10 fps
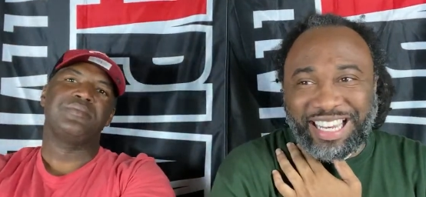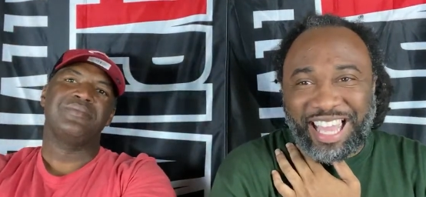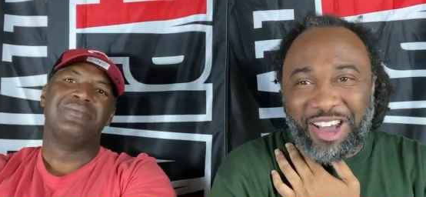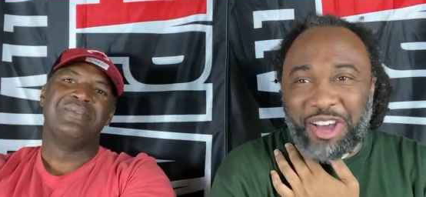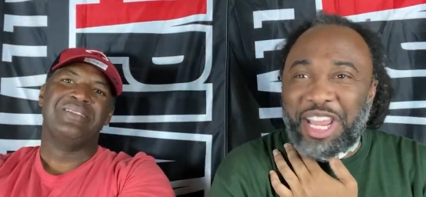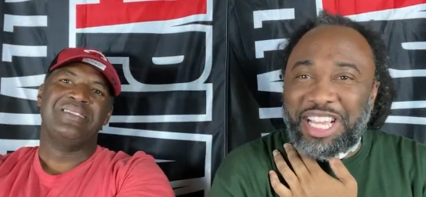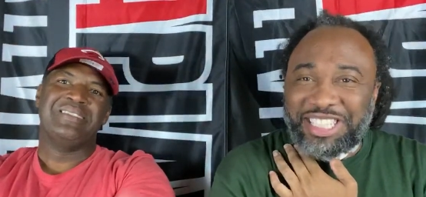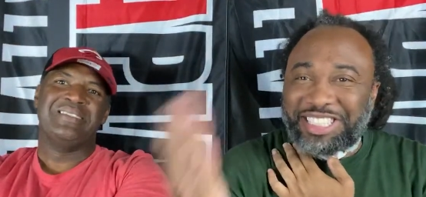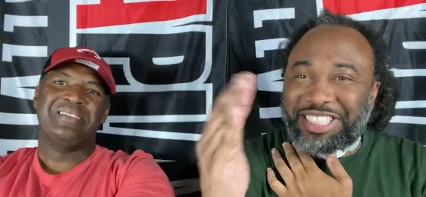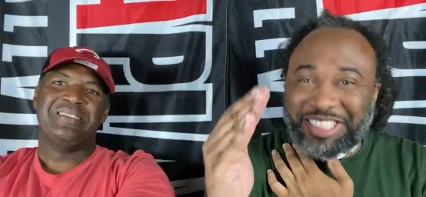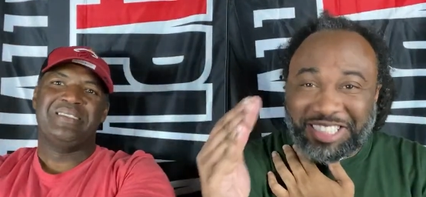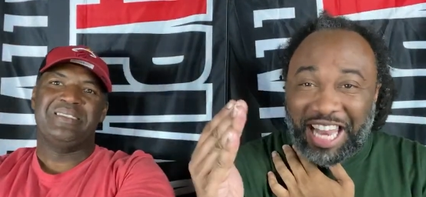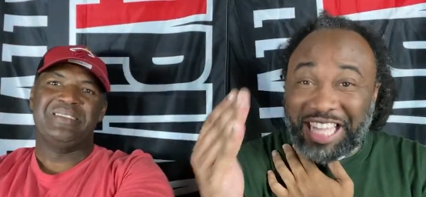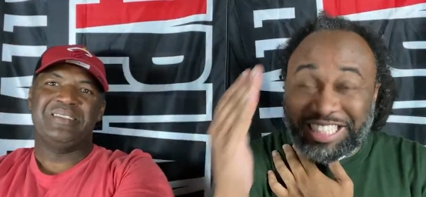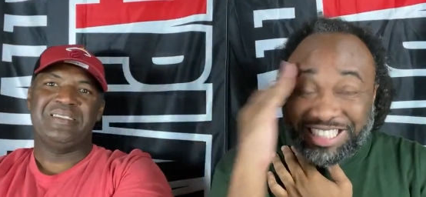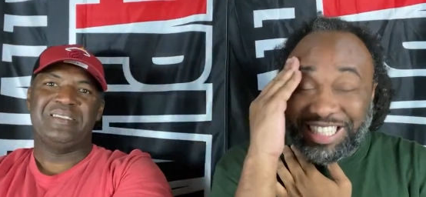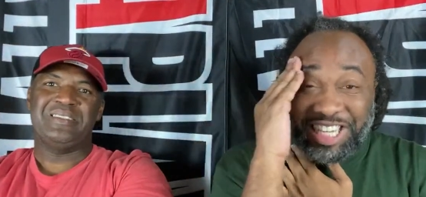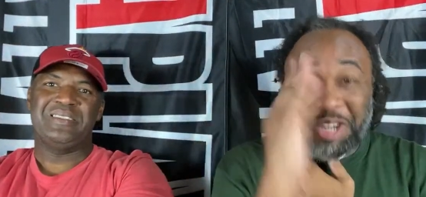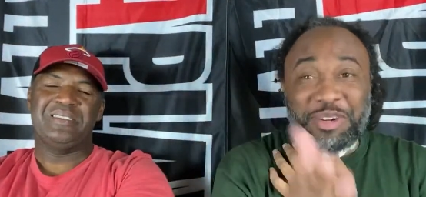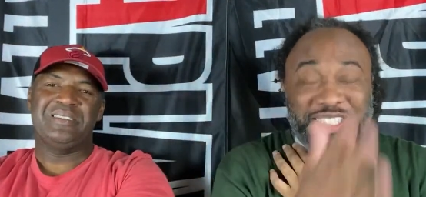Speaker 1: at? Like, are they like
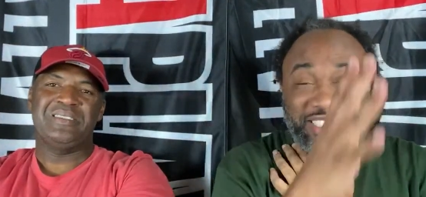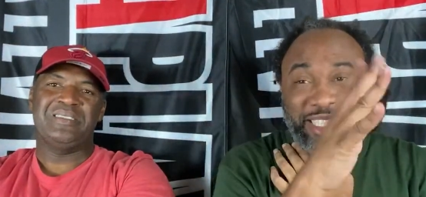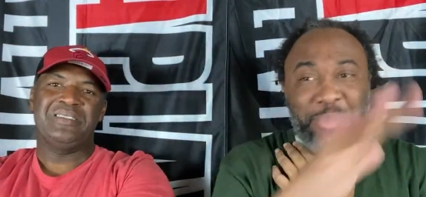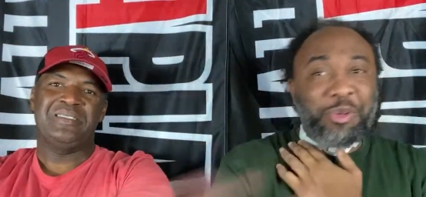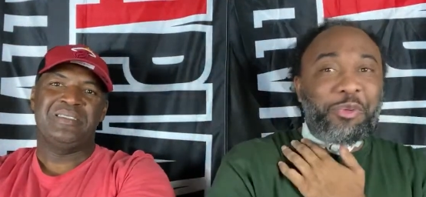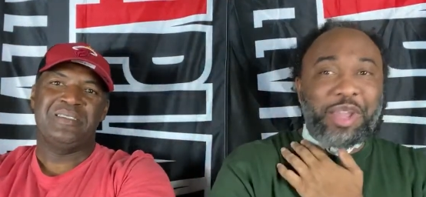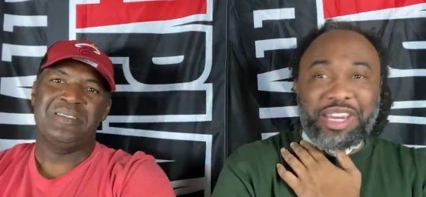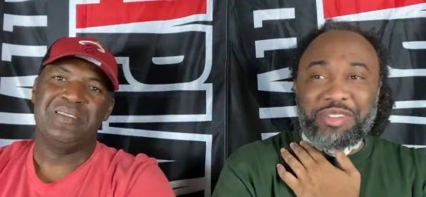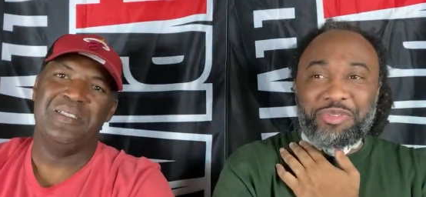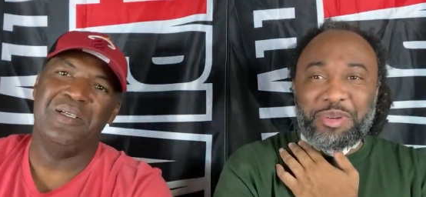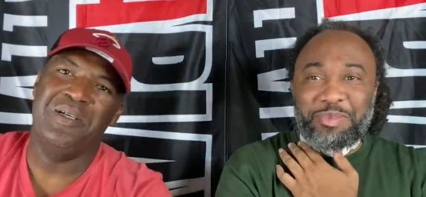literally separated from